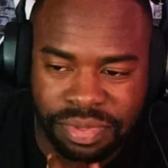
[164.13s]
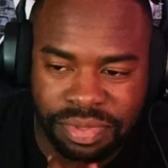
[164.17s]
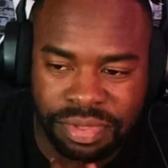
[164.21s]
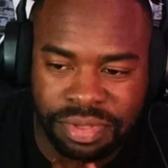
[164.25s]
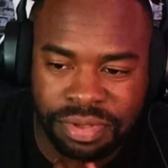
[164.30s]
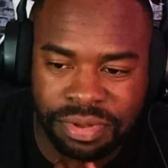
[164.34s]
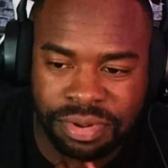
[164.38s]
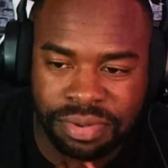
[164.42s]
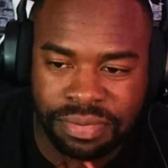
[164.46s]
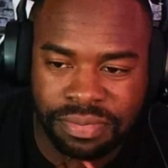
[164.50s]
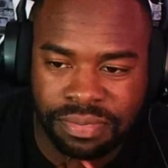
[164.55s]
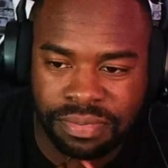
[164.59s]

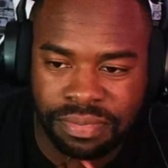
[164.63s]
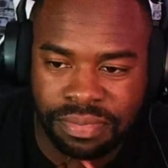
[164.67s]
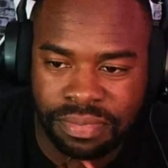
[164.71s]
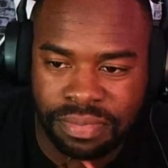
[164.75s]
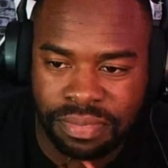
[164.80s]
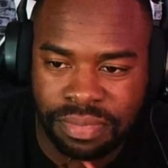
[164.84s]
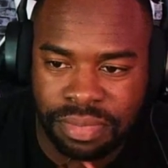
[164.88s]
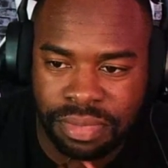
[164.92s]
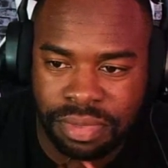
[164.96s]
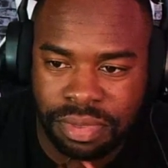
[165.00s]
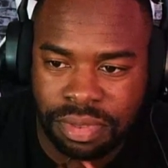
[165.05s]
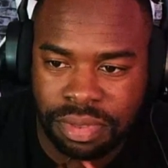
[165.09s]
Hmm.
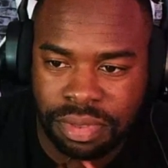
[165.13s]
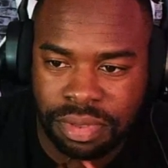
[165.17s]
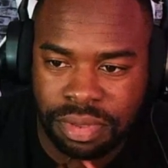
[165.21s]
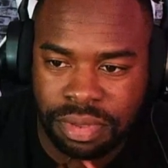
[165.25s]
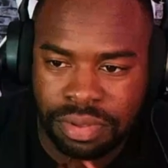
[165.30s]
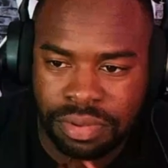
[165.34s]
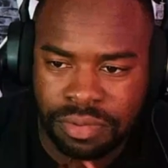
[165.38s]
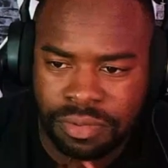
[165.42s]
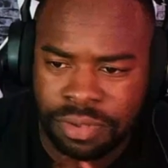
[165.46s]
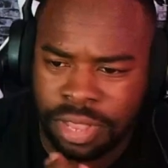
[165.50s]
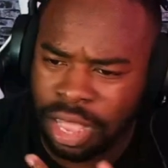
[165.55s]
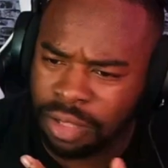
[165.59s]

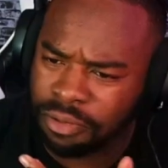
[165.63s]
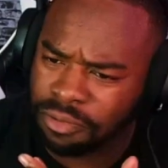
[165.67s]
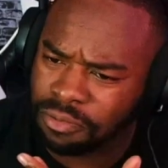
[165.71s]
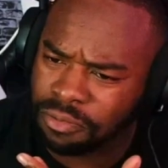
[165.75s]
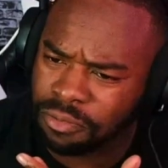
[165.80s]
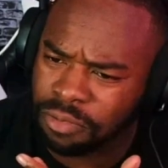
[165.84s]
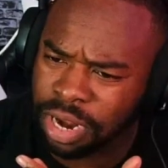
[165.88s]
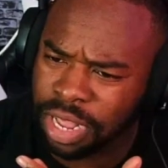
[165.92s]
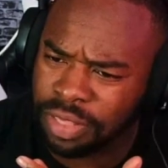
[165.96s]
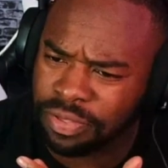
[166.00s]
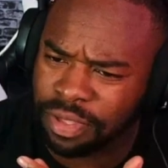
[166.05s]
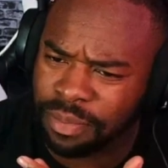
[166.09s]
Would I,
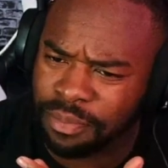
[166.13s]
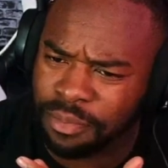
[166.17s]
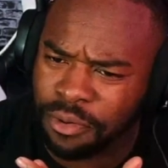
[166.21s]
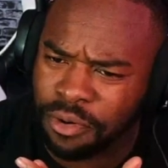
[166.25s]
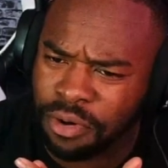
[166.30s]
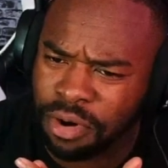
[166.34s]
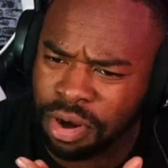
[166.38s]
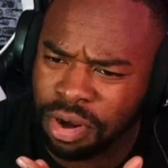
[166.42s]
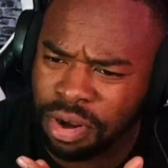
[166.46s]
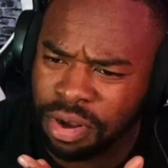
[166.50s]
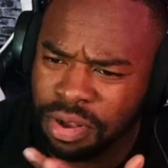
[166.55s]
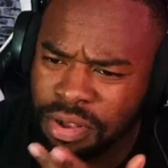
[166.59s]
would I say
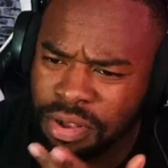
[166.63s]
more?